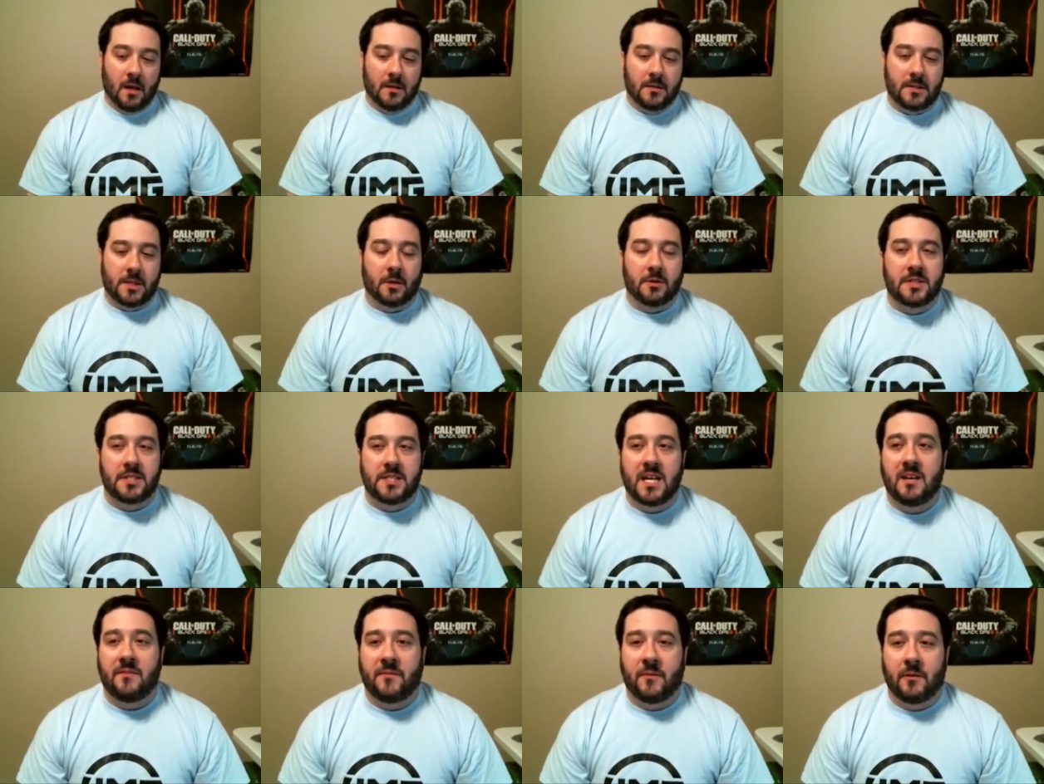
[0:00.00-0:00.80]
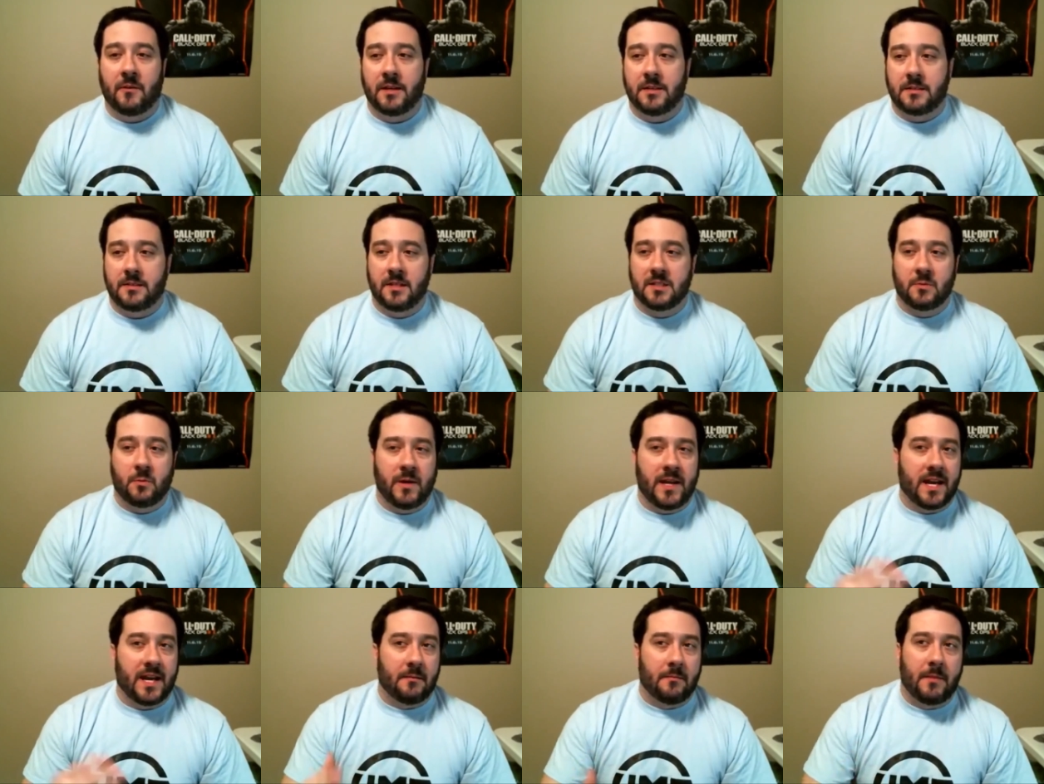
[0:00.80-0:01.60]
So say, for instance,
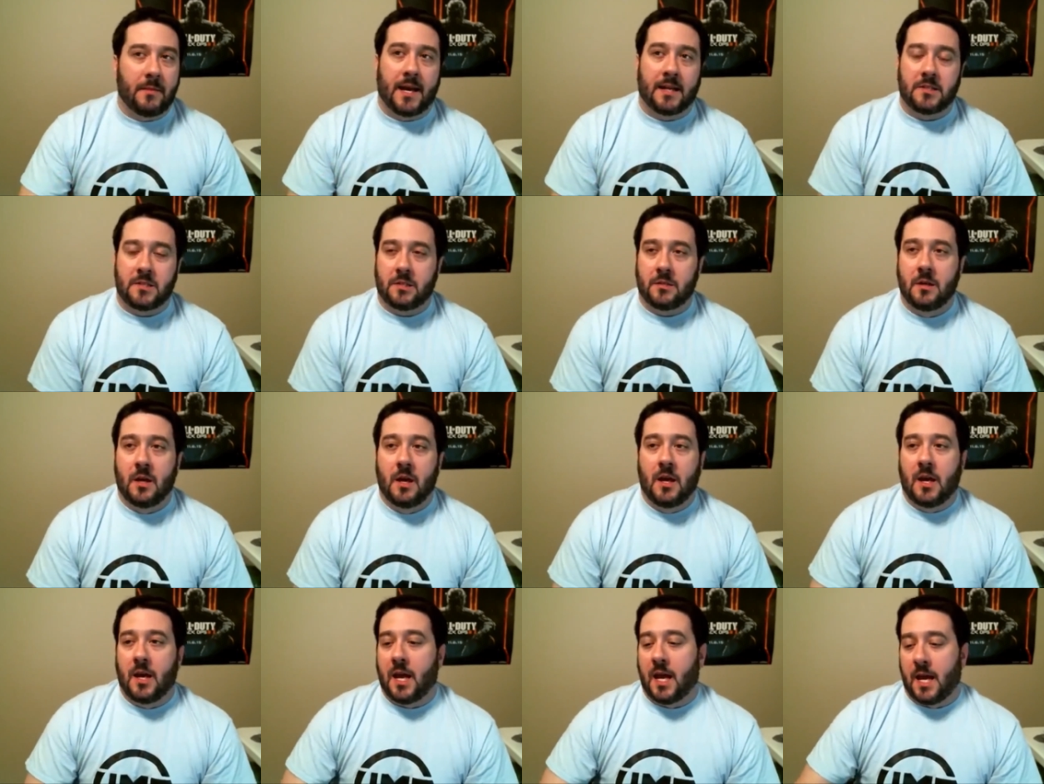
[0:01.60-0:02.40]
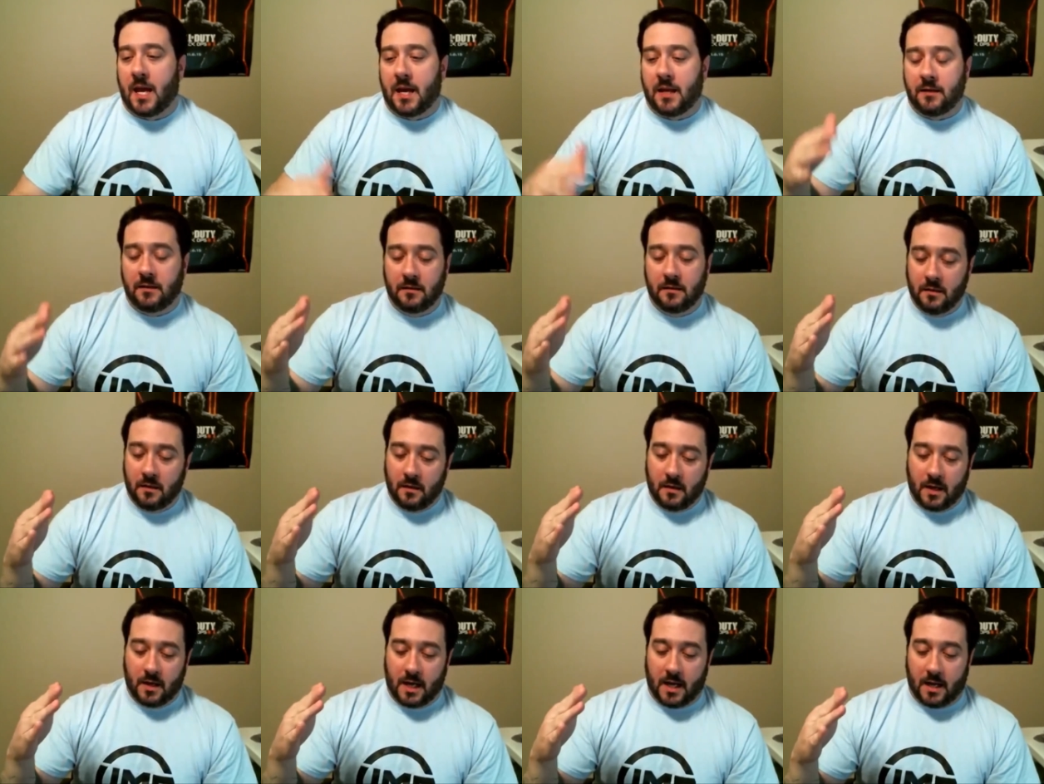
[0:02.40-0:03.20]
we had a match, and
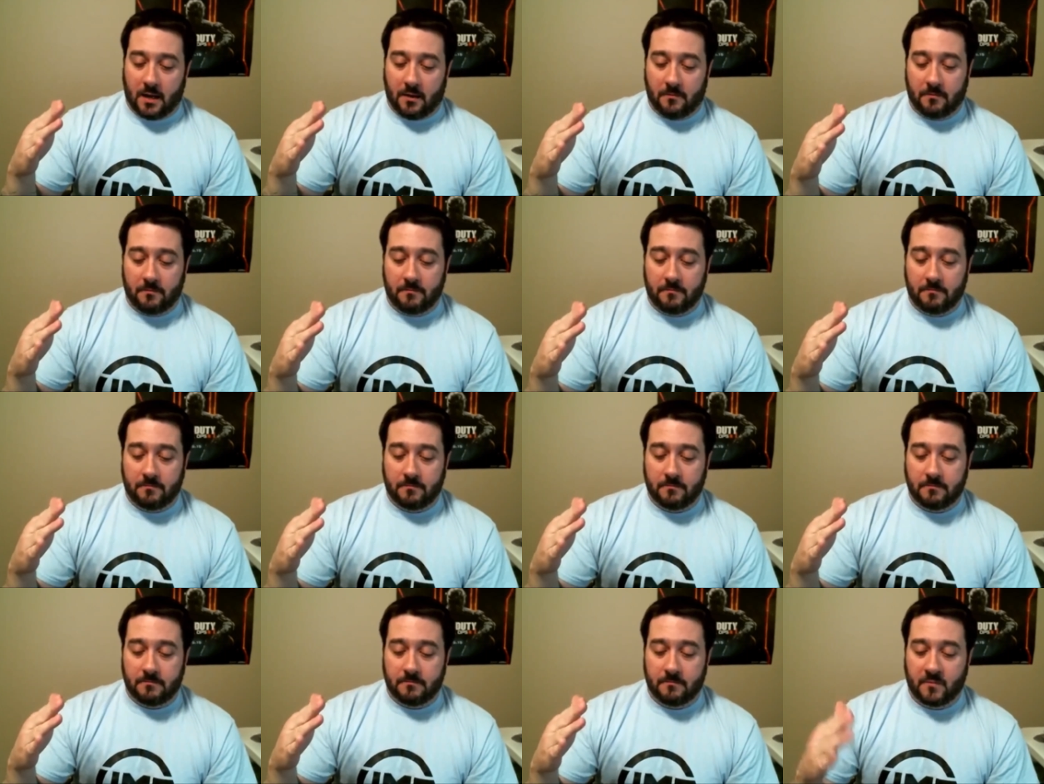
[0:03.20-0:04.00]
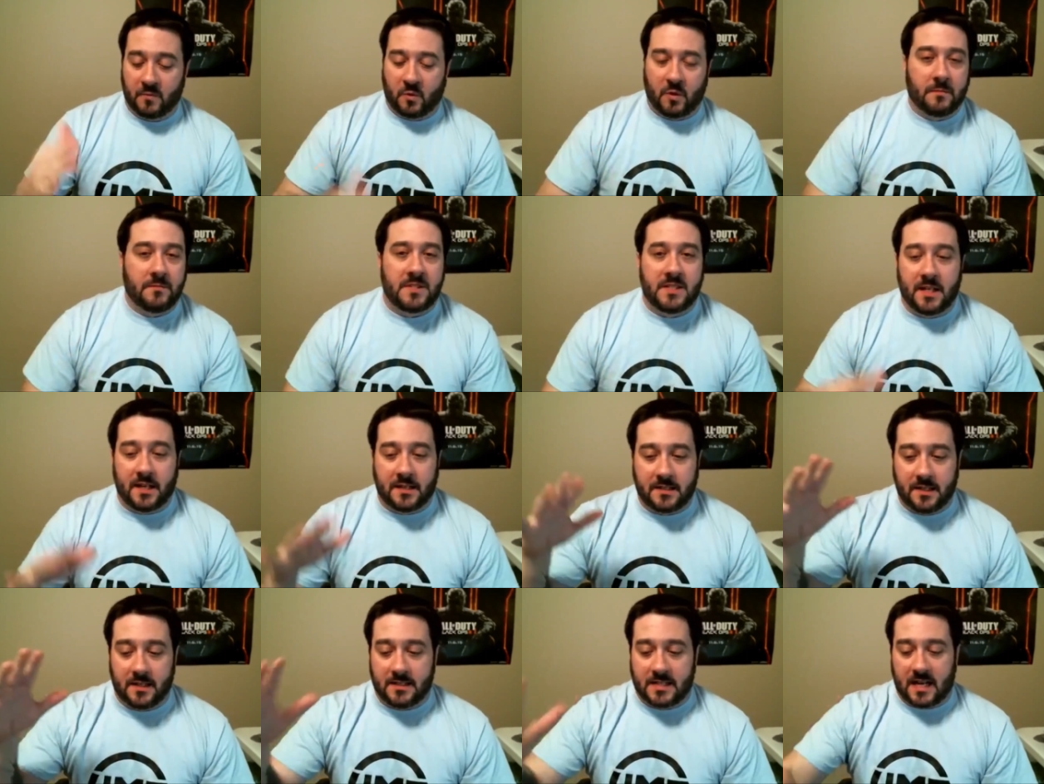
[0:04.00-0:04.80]

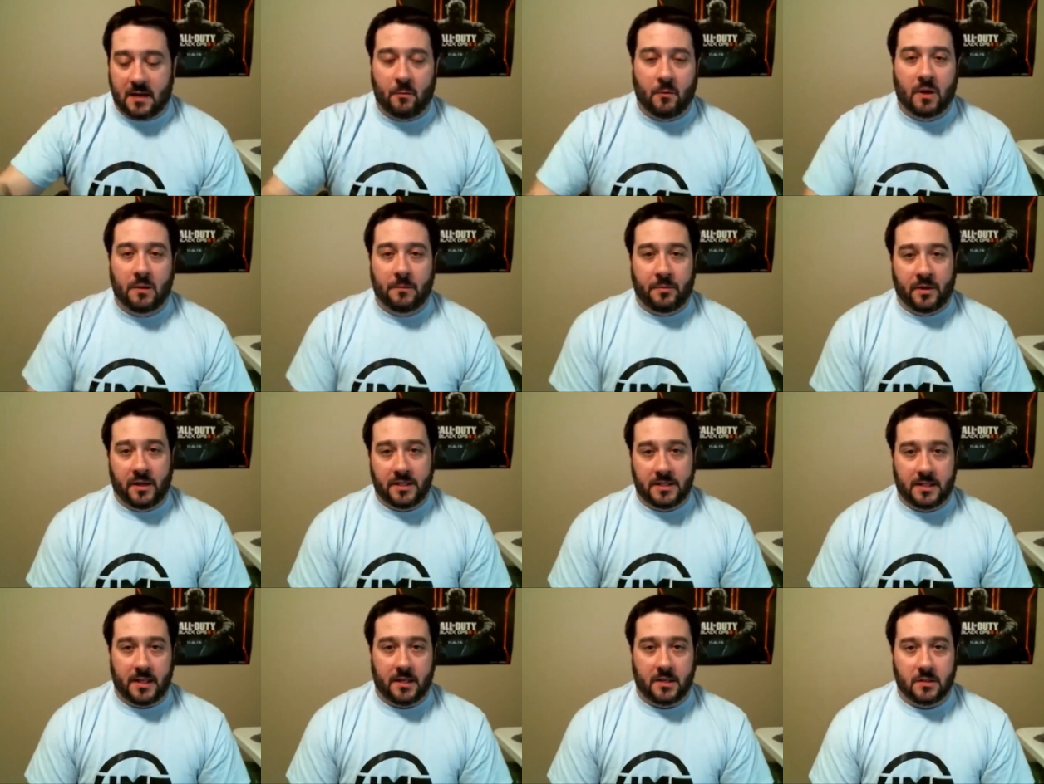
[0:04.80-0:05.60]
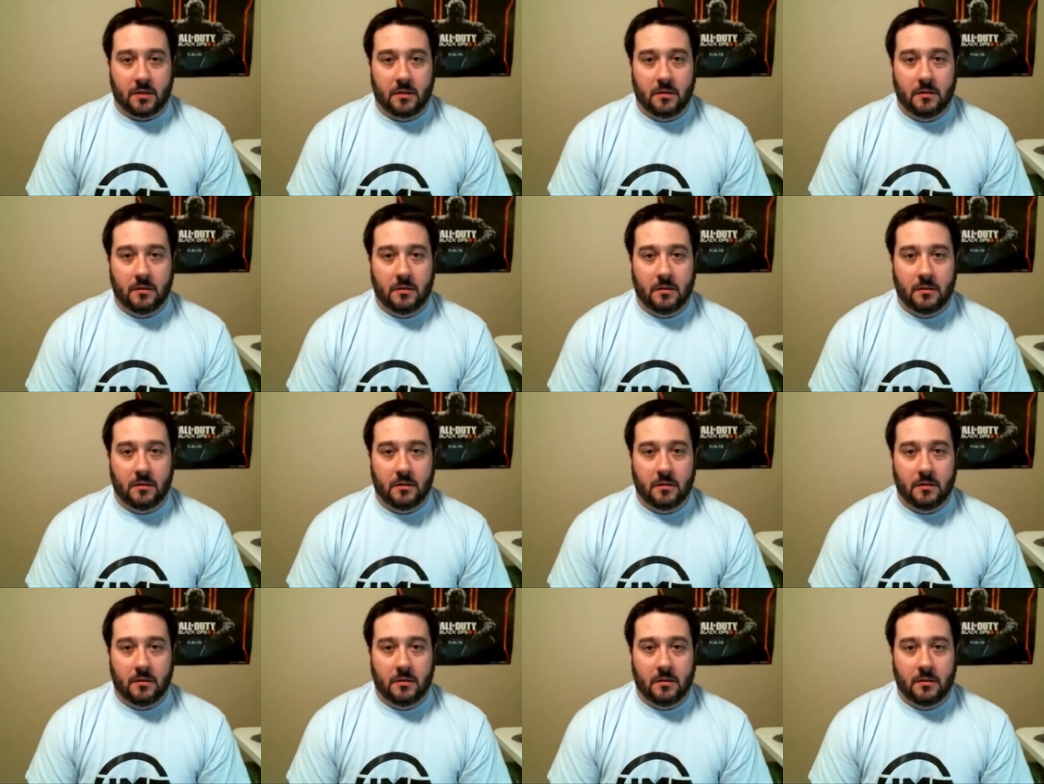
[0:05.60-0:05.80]
Crim6 is on one PlayStation.